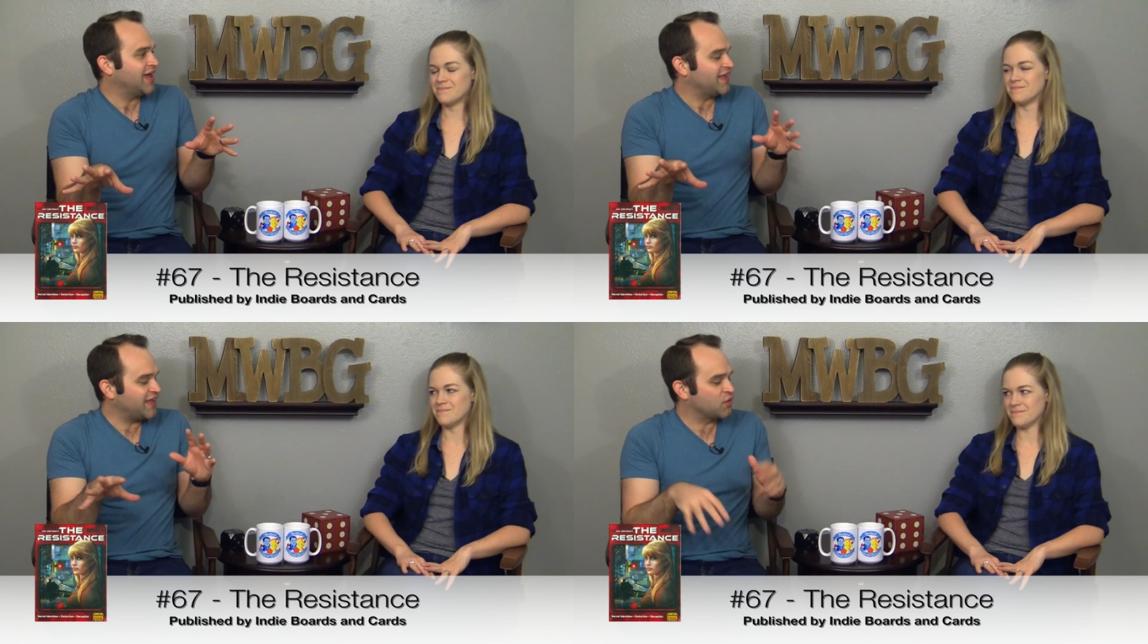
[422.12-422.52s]

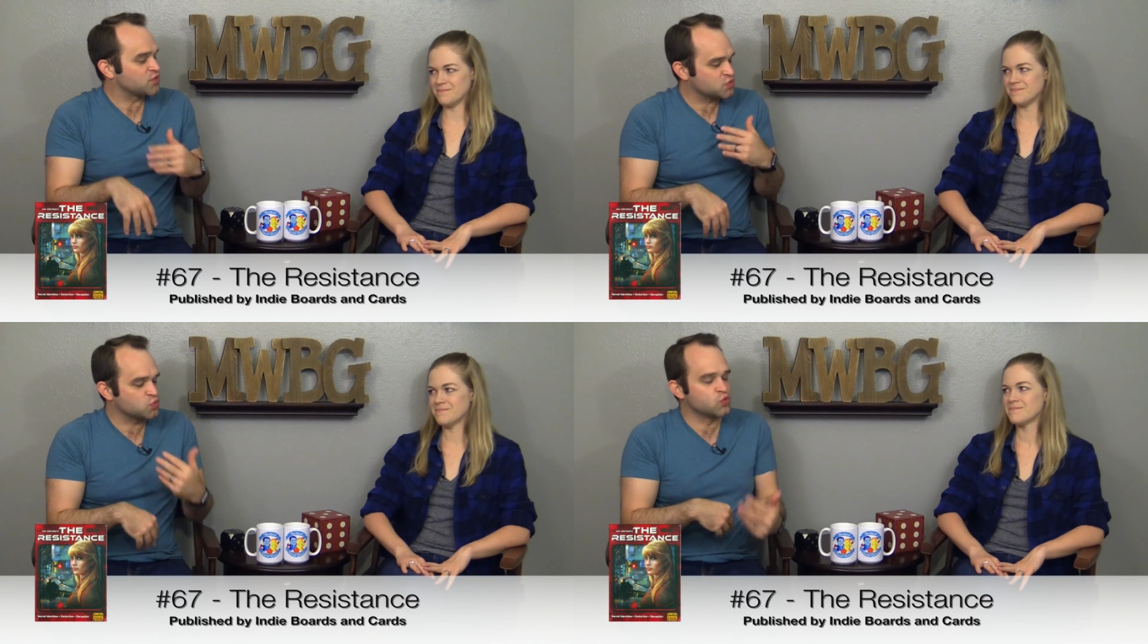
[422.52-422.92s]
Speaker 1: Mm-hmm.
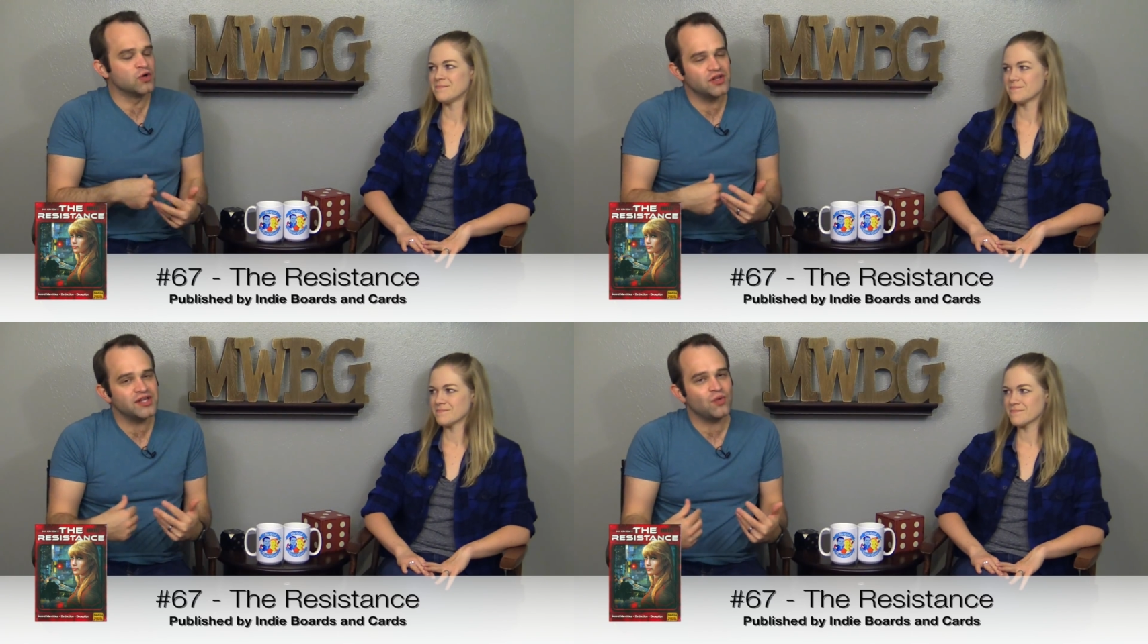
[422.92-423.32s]
That's
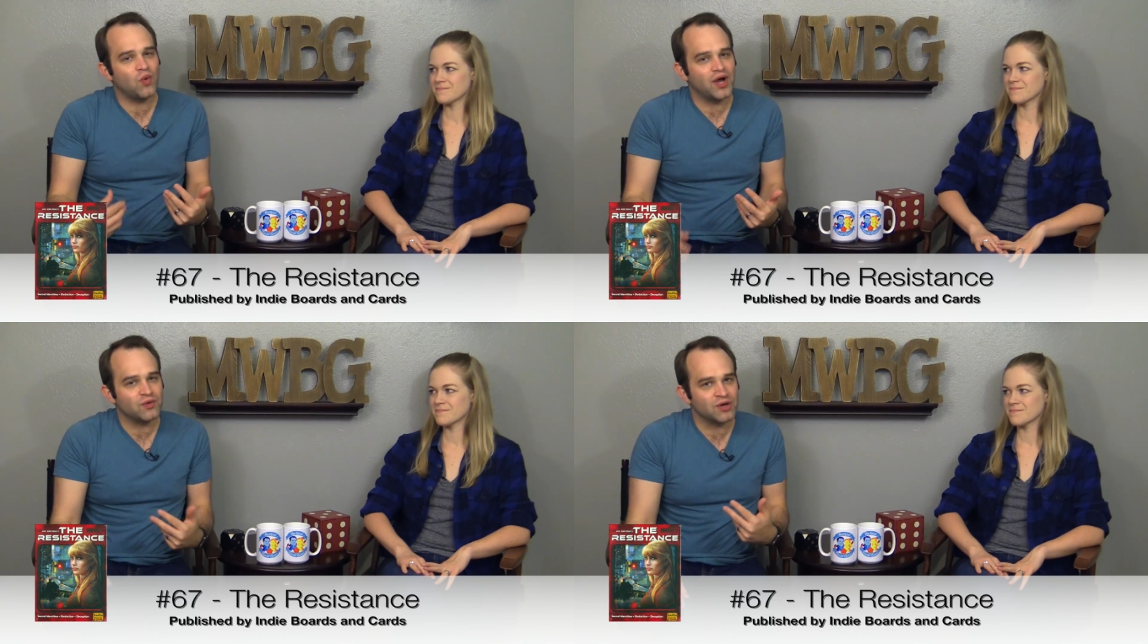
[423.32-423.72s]
really
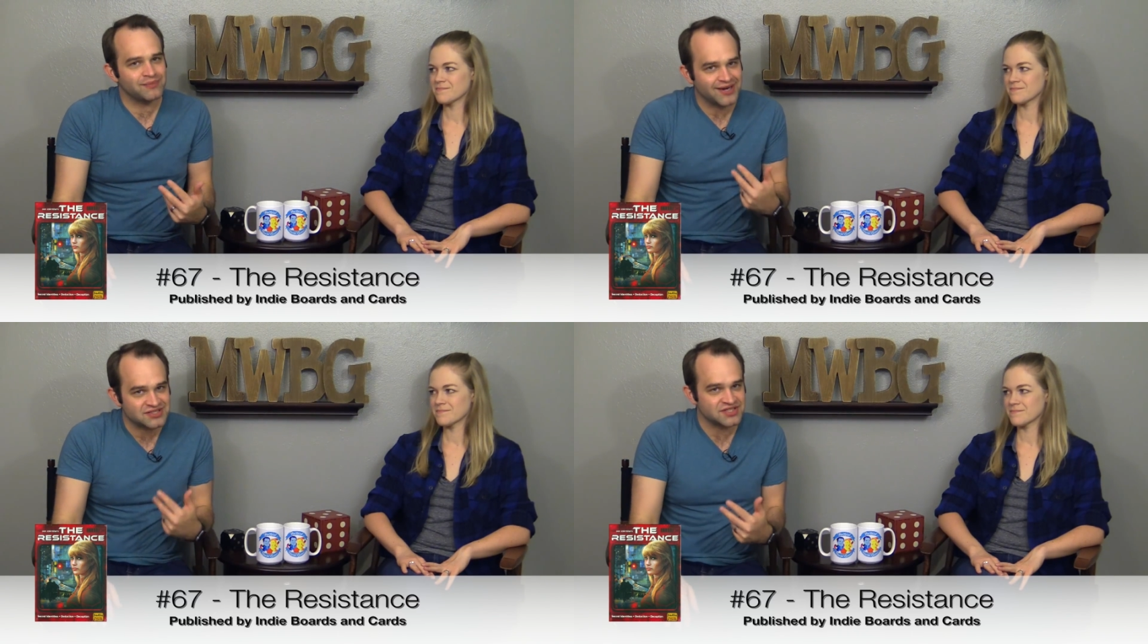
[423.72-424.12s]
what, what
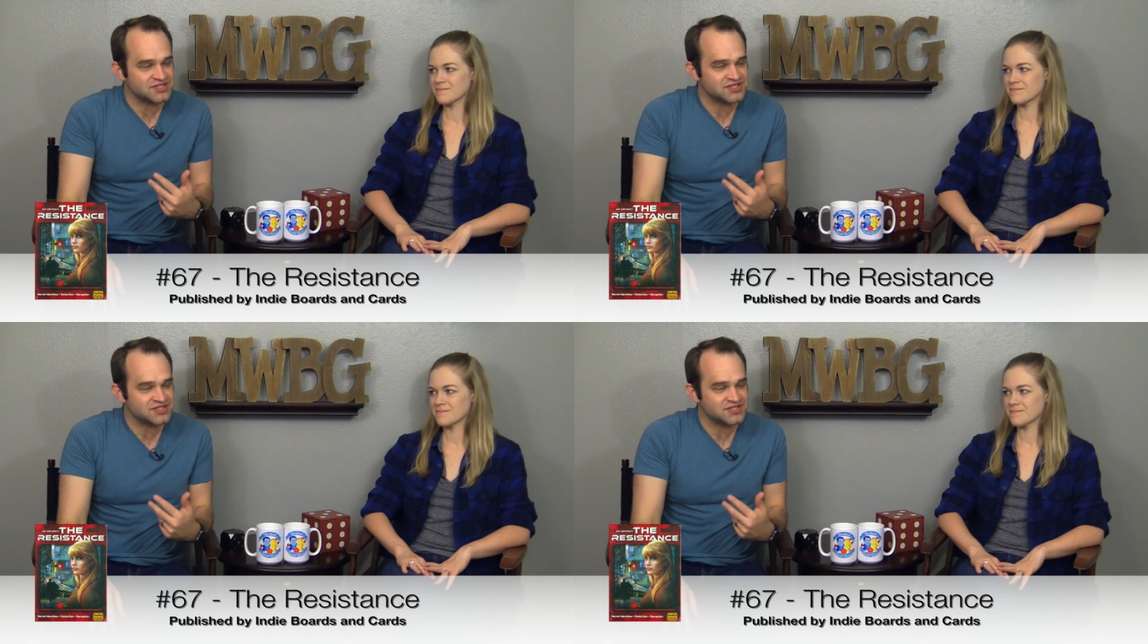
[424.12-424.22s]
makes this